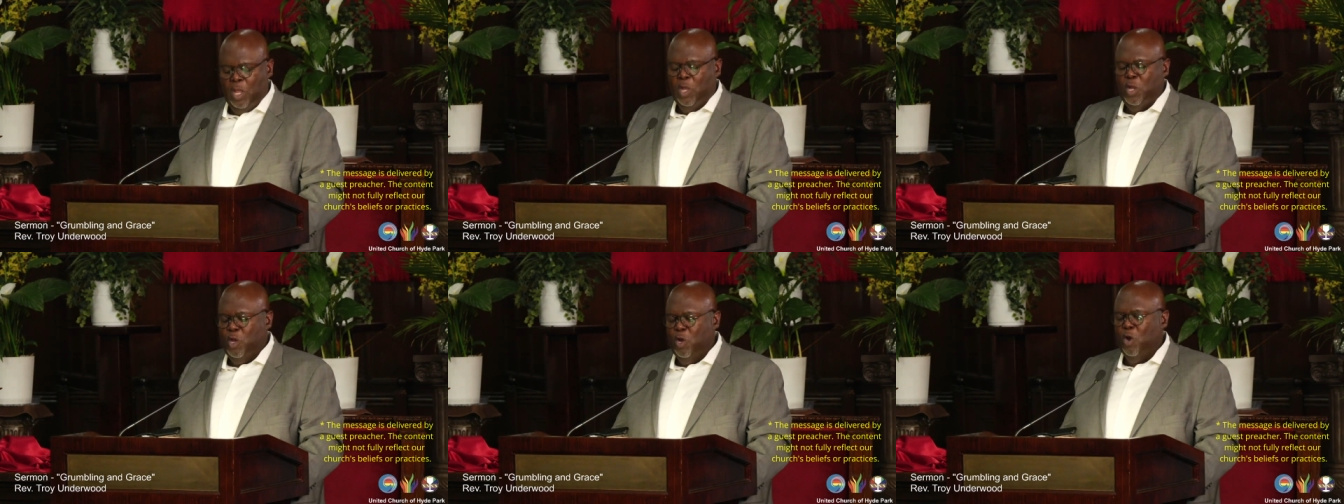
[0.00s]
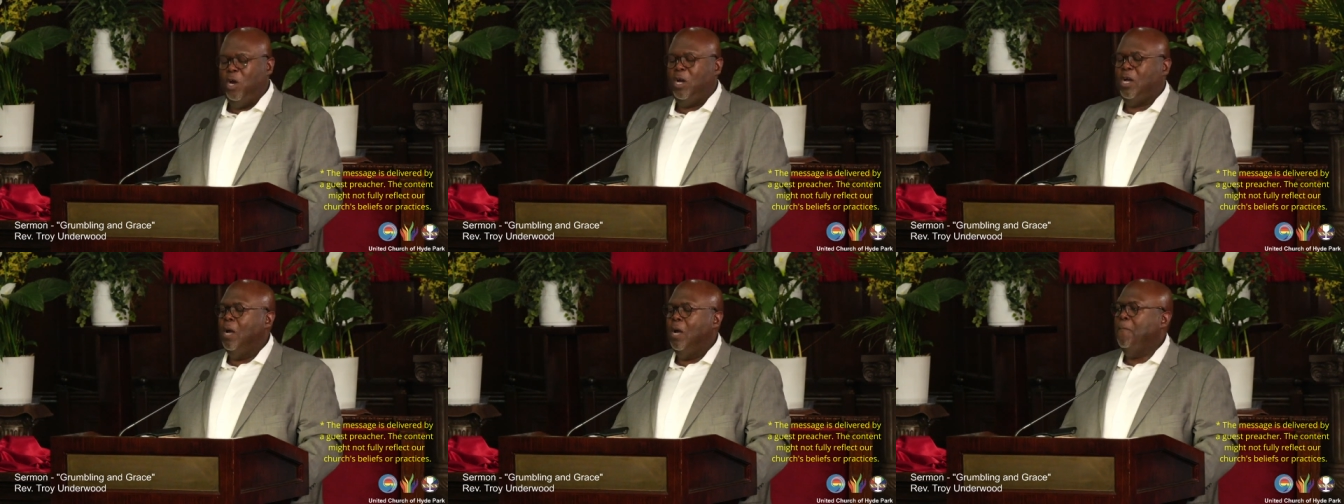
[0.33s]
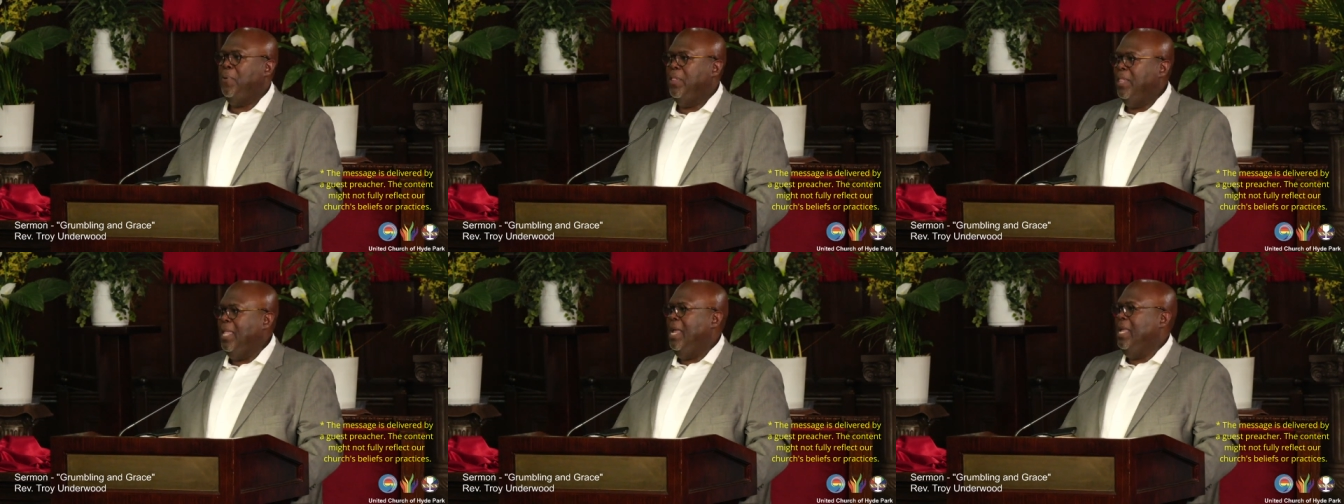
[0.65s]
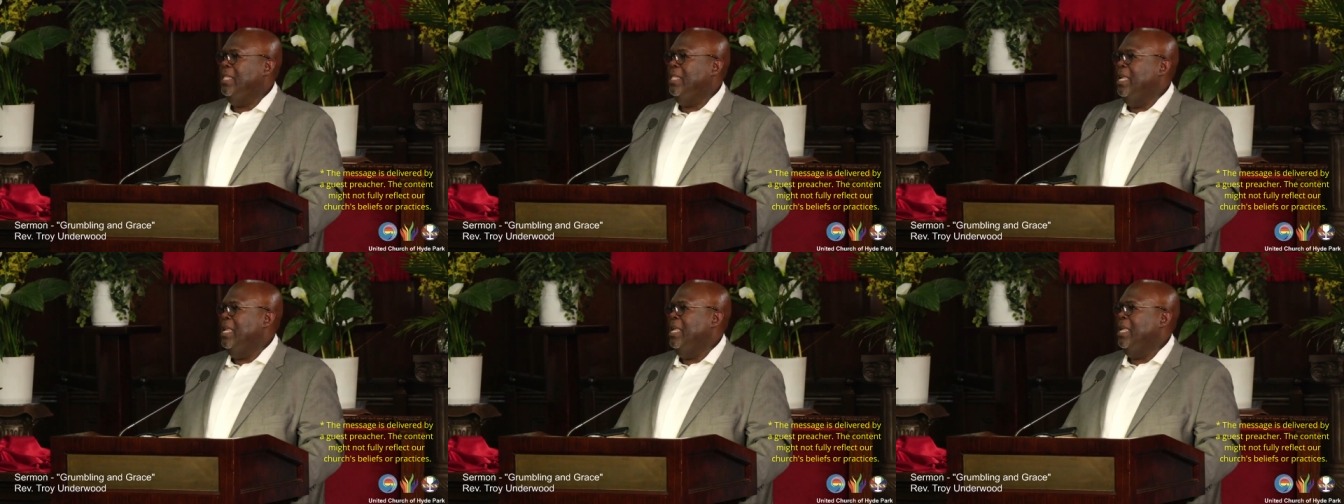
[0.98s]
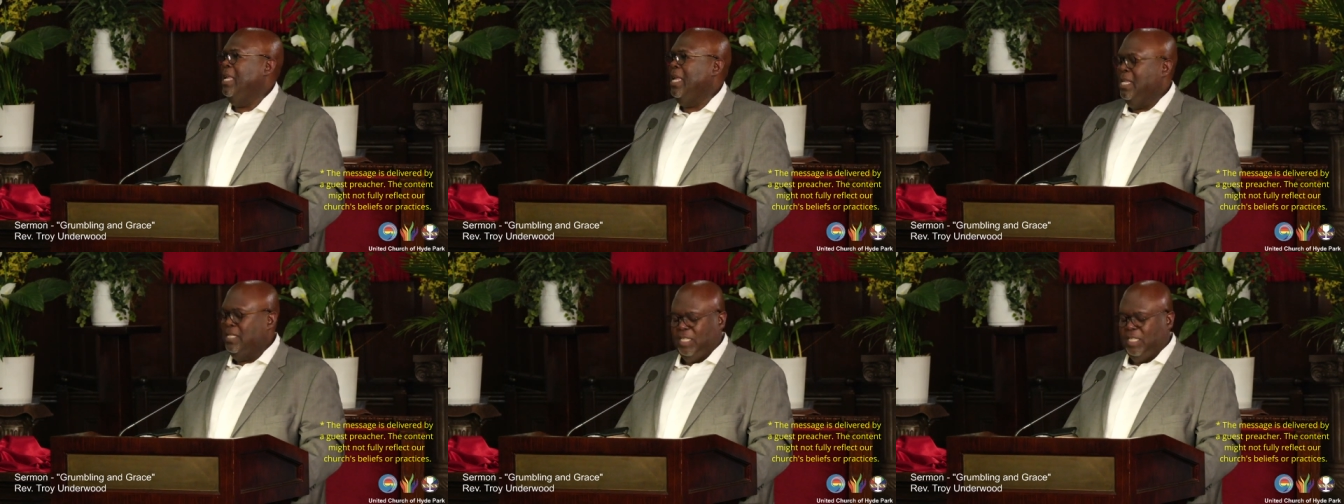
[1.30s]
your
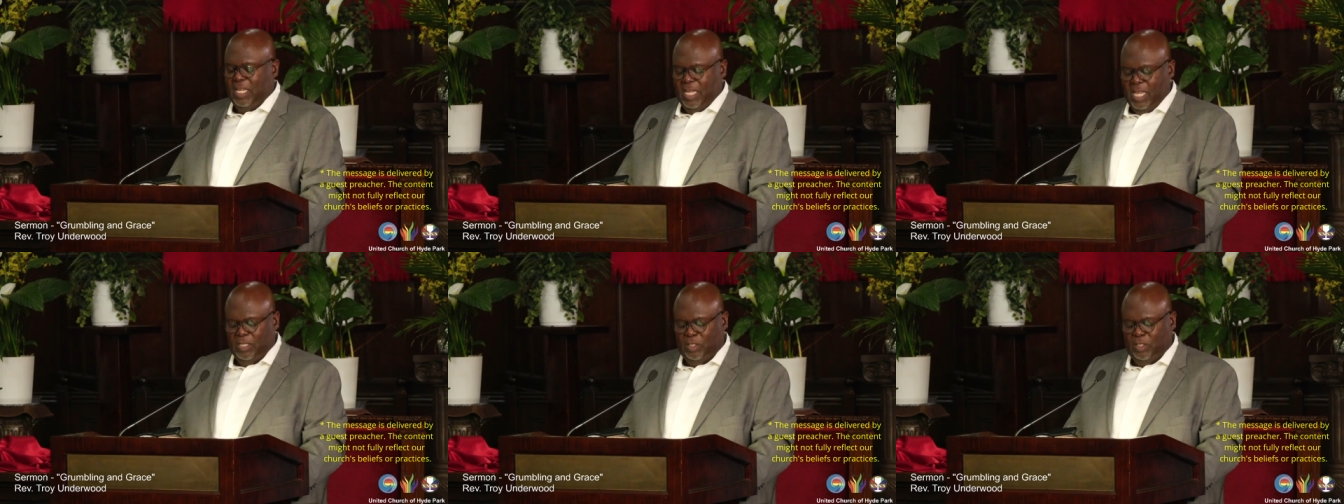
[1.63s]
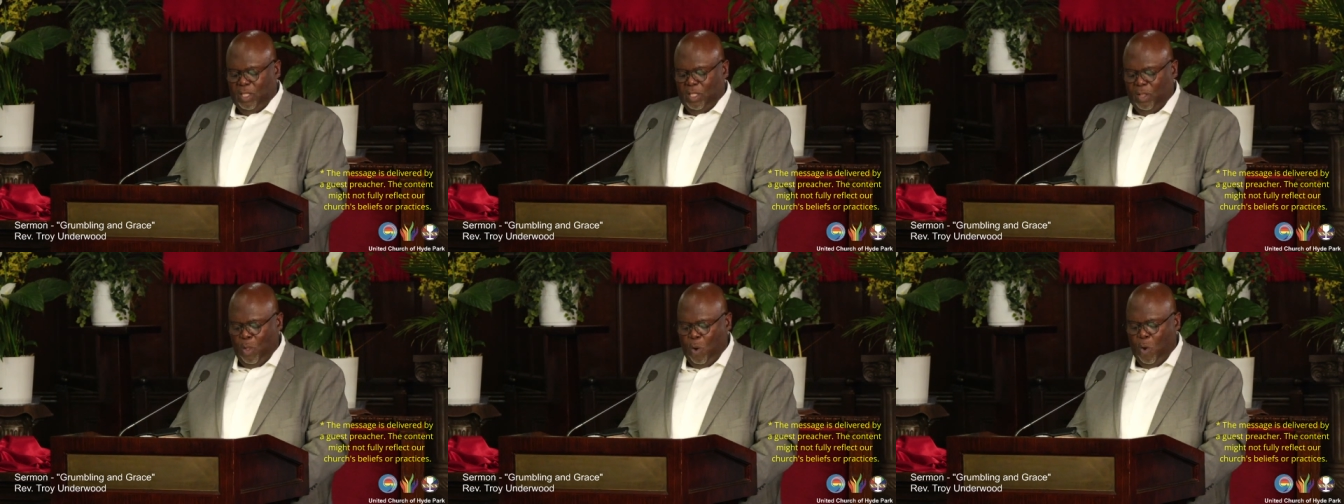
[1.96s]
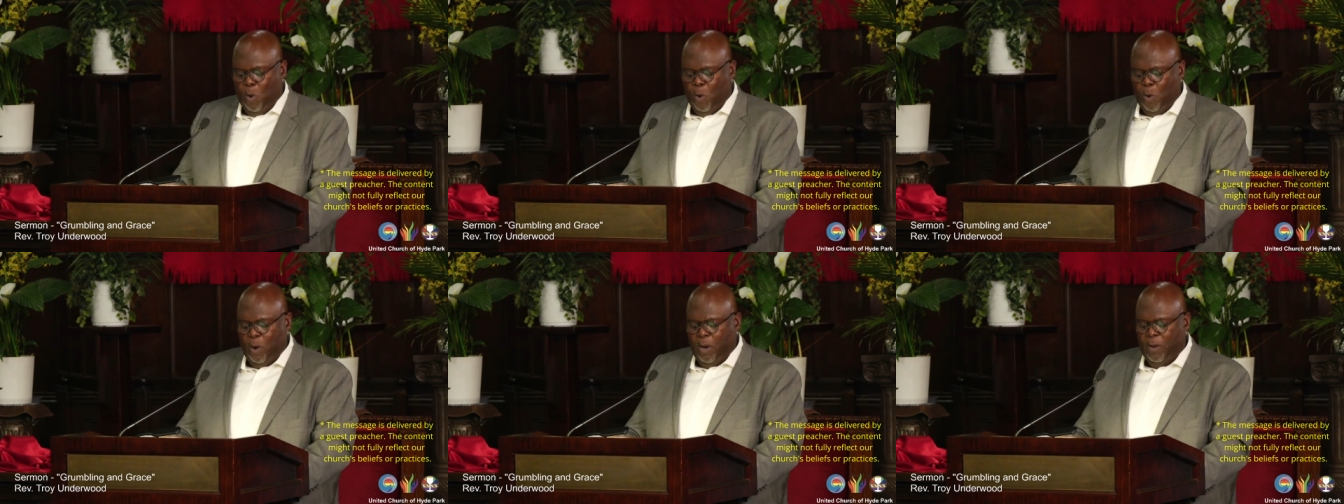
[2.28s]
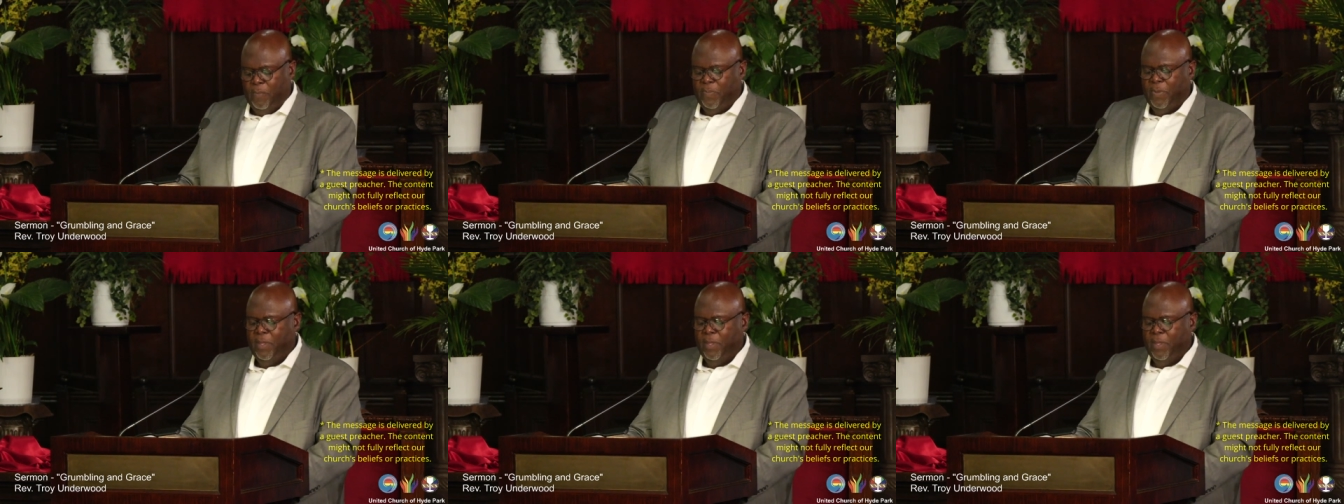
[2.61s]
complaining is against the Lord.